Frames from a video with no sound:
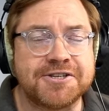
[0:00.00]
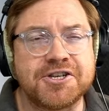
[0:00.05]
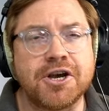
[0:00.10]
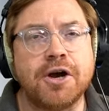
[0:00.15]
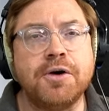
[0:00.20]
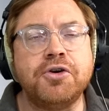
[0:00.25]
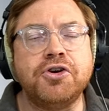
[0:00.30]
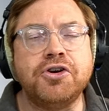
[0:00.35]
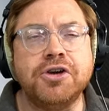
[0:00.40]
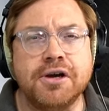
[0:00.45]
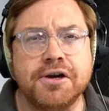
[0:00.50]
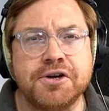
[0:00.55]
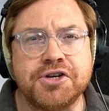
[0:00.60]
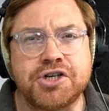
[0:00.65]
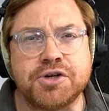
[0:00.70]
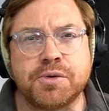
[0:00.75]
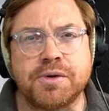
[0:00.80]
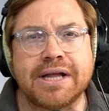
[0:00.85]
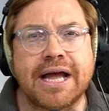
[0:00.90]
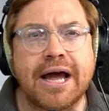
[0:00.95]
So,
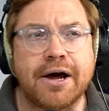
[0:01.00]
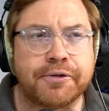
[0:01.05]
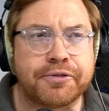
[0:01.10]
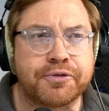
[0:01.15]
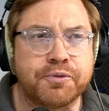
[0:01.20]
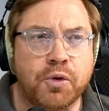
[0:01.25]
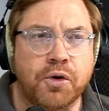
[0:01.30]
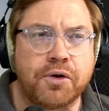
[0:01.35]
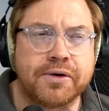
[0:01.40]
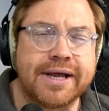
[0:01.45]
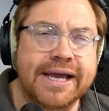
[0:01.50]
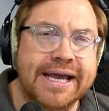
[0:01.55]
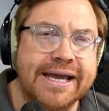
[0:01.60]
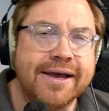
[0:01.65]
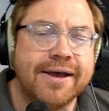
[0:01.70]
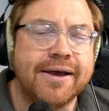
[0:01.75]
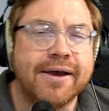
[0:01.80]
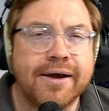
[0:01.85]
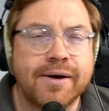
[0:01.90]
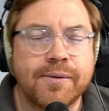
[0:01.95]
usual health warning
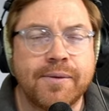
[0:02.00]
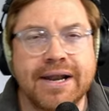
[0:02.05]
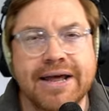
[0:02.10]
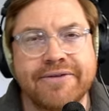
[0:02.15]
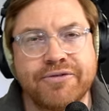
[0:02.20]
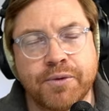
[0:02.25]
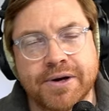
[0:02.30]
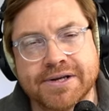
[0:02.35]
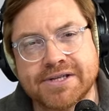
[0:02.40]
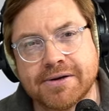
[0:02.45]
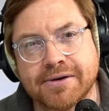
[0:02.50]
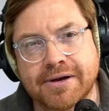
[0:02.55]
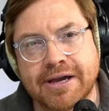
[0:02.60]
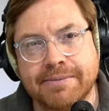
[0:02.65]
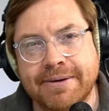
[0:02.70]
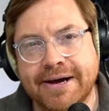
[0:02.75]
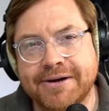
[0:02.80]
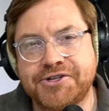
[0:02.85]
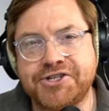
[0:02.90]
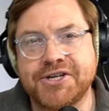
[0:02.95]
whenever we're
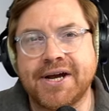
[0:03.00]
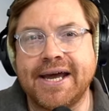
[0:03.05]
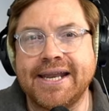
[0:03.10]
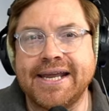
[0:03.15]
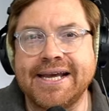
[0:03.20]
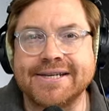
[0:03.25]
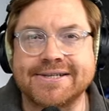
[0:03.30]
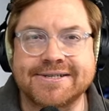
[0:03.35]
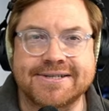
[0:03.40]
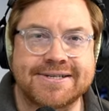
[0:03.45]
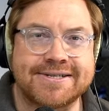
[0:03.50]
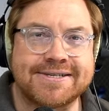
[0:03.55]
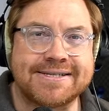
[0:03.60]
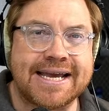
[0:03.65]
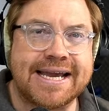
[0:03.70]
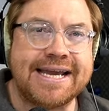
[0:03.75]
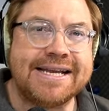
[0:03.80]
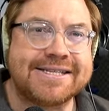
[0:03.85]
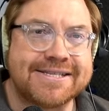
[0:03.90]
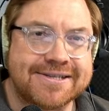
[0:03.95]
talking about Chinese
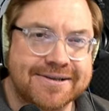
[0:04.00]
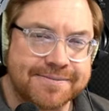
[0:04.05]
state